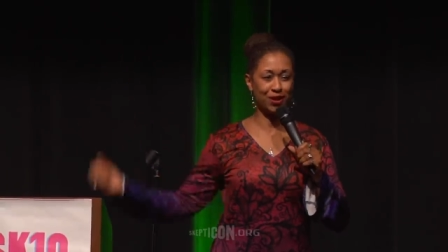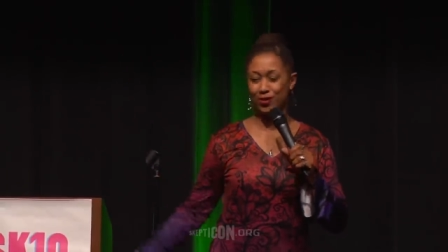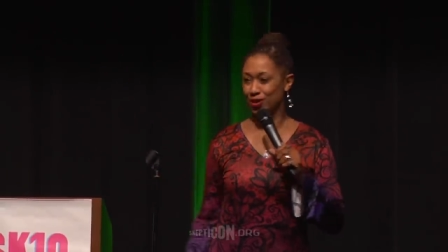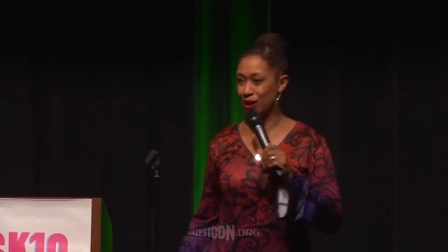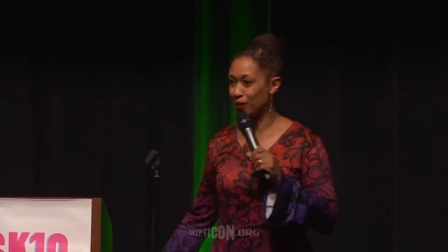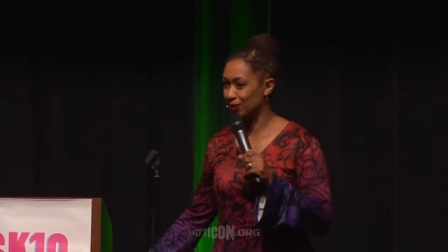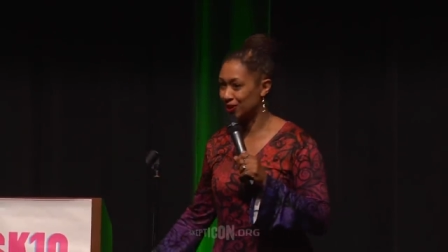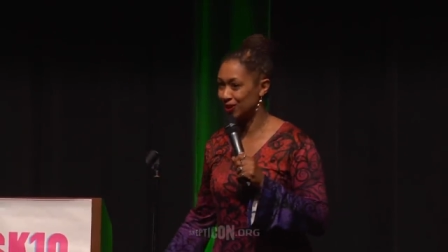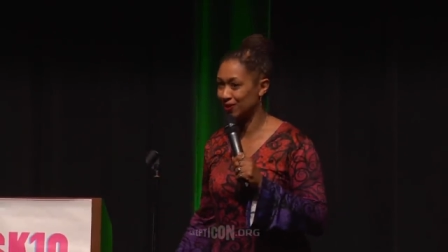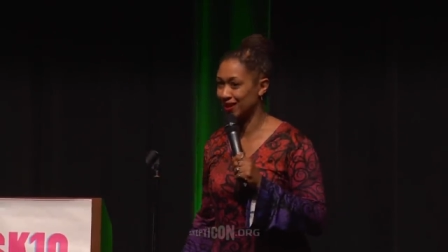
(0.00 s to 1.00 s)
No, you don't.
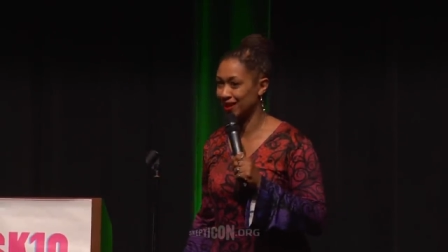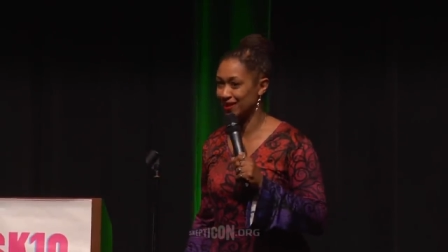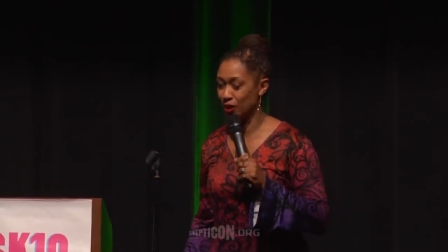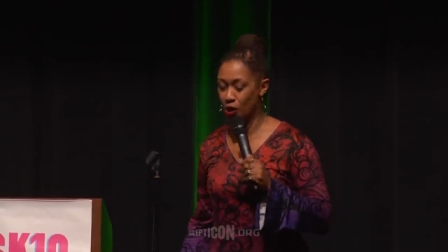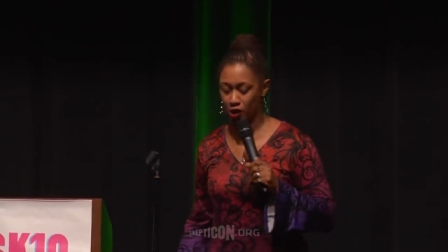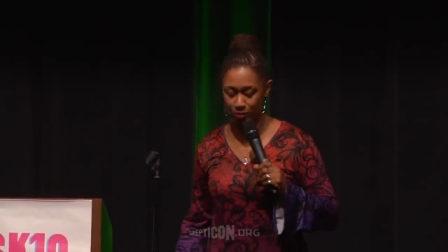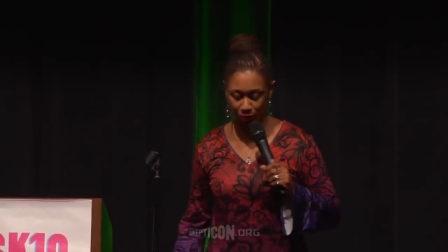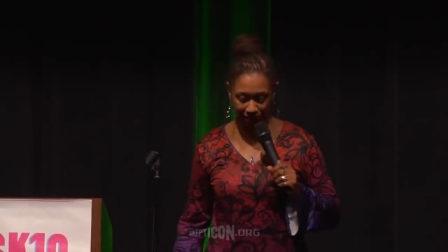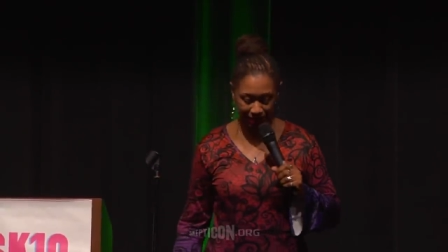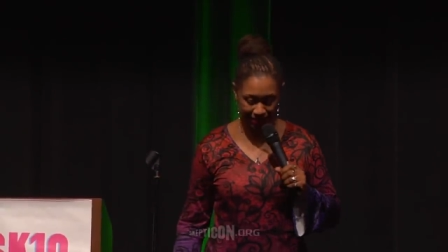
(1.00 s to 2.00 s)
Oh my God, it's a horrible
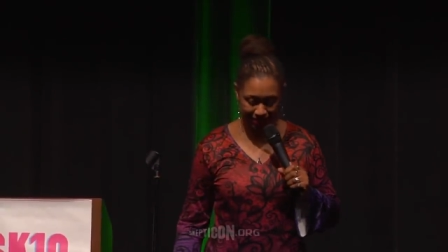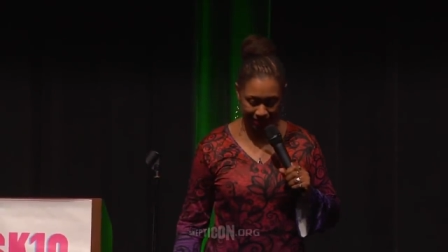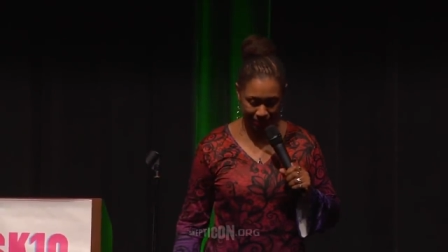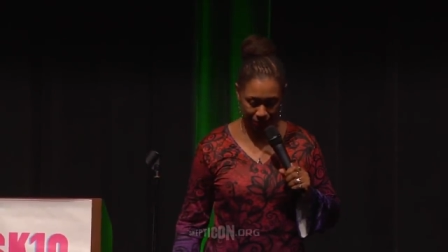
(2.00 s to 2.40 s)
place.